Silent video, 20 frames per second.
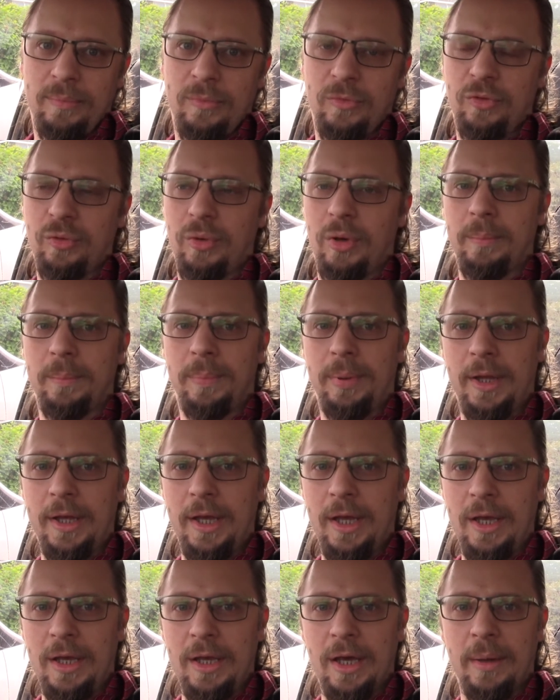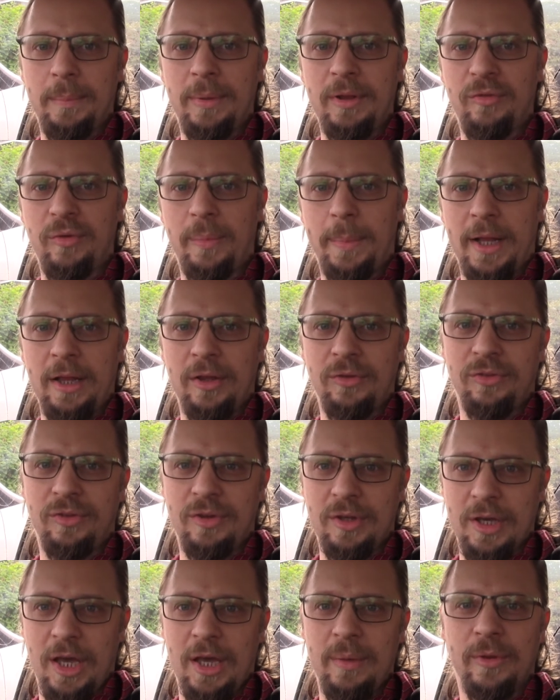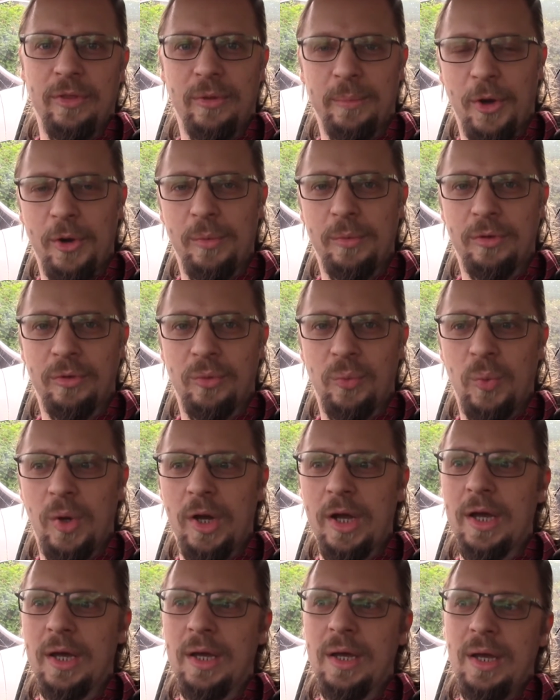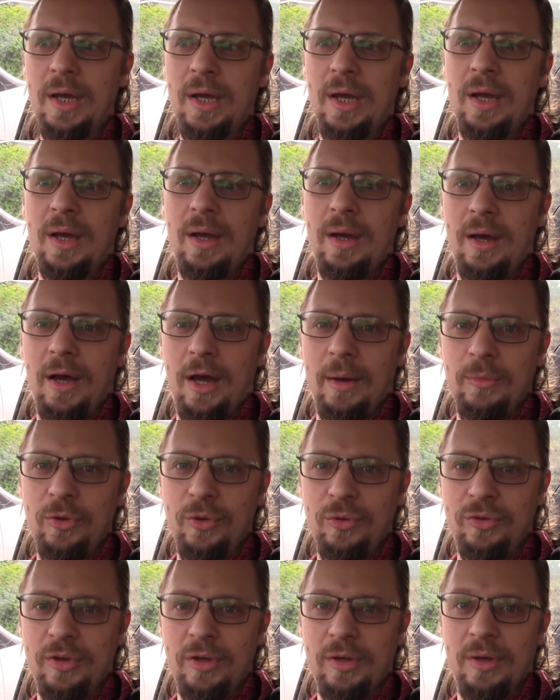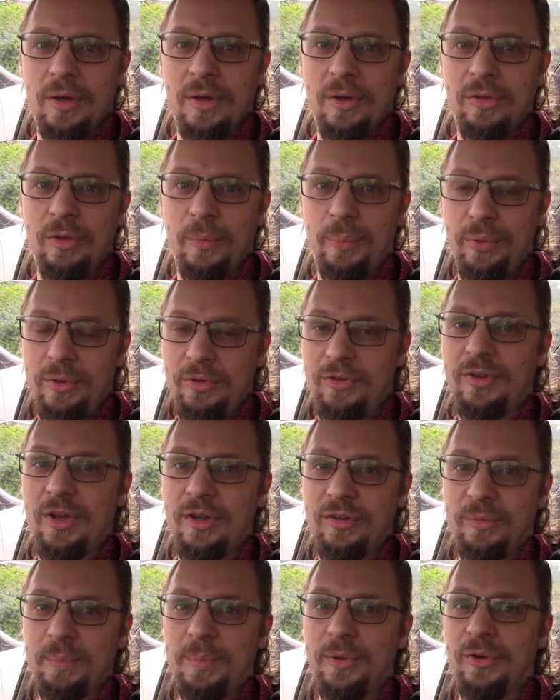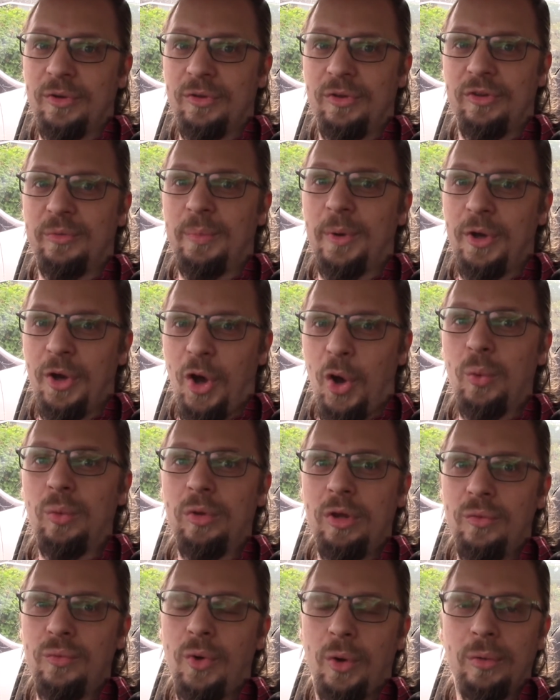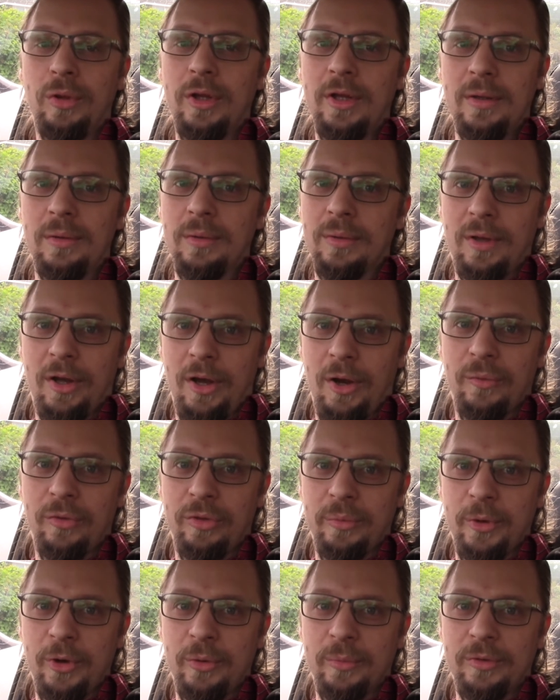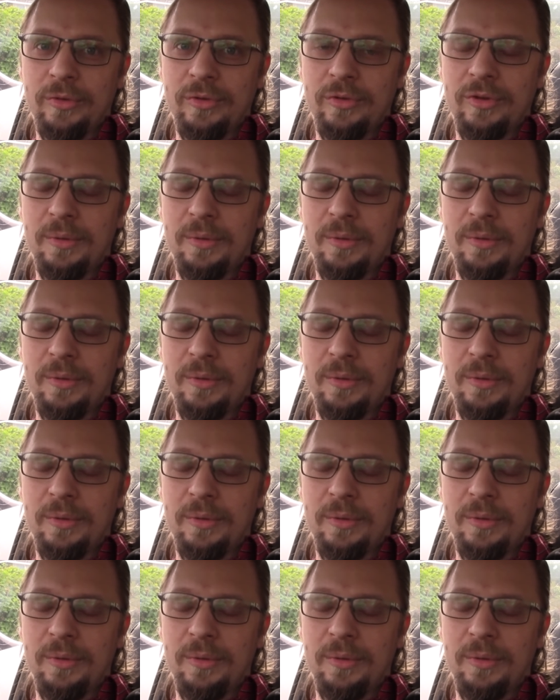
So I'm playing a bit of a balancing game at the moment where I'm using the Princess because it's my only road legal car at the moment,